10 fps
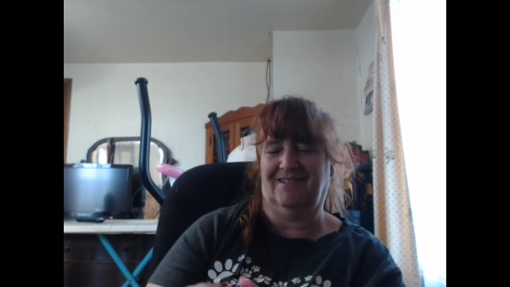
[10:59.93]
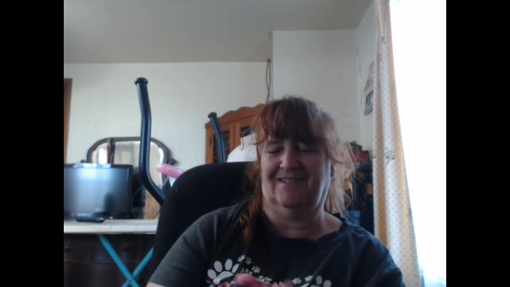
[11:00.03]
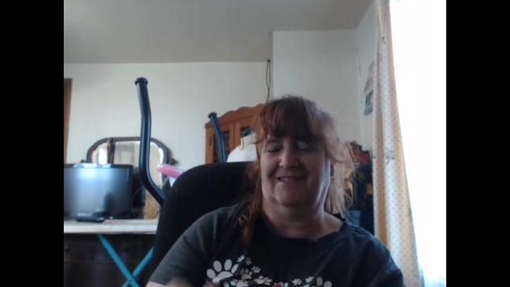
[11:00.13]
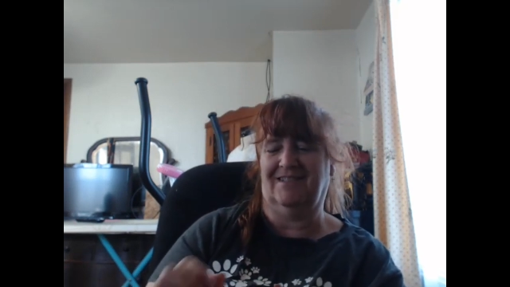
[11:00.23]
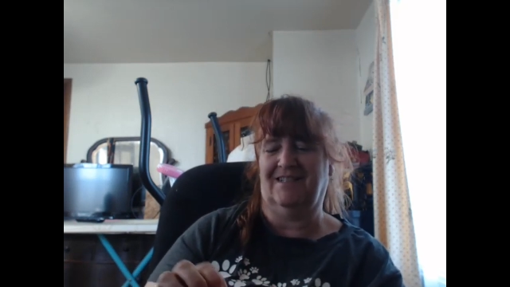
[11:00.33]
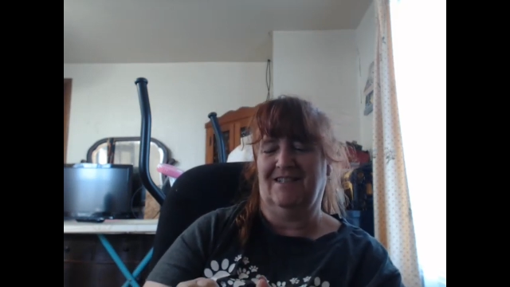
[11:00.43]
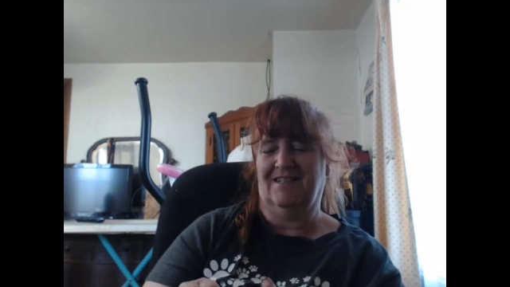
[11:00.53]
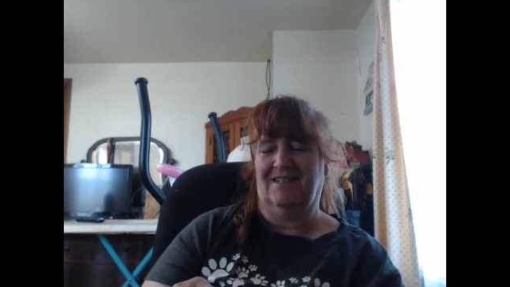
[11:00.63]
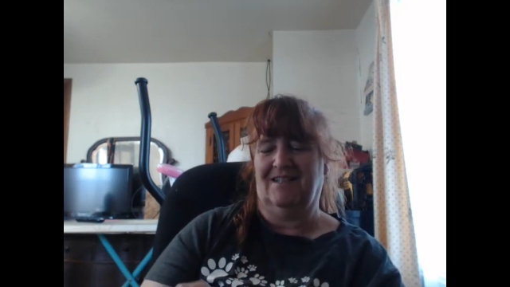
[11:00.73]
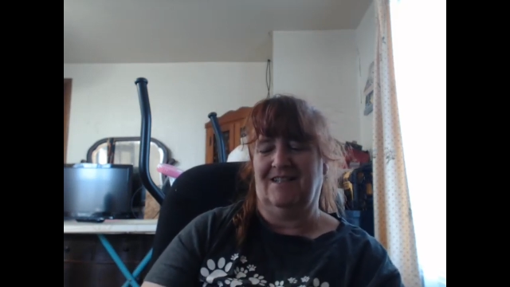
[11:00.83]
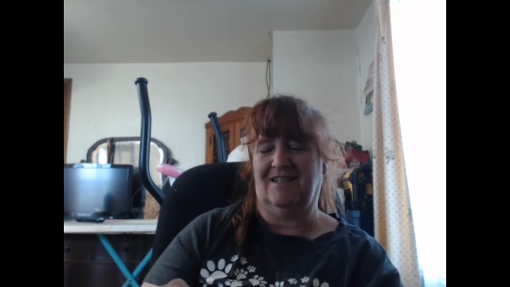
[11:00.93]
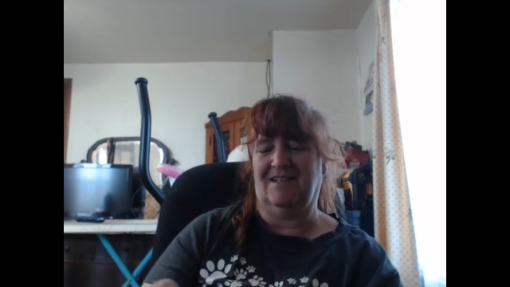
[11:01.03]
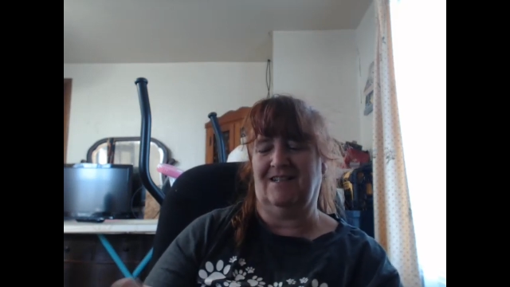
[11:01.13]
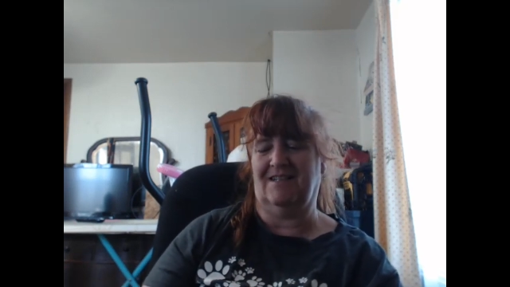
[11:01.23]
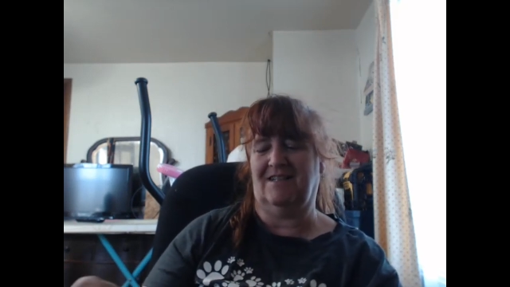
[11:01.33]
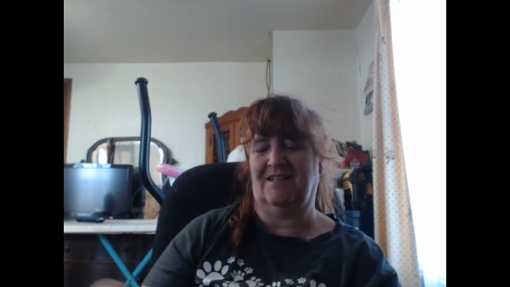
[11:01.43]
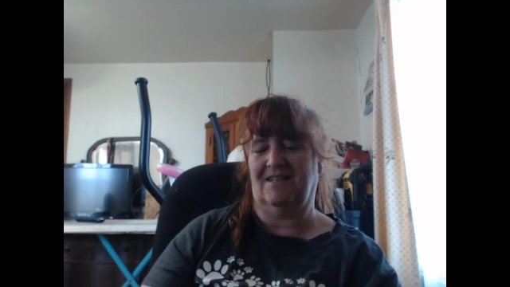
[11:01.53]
Nobody speaks.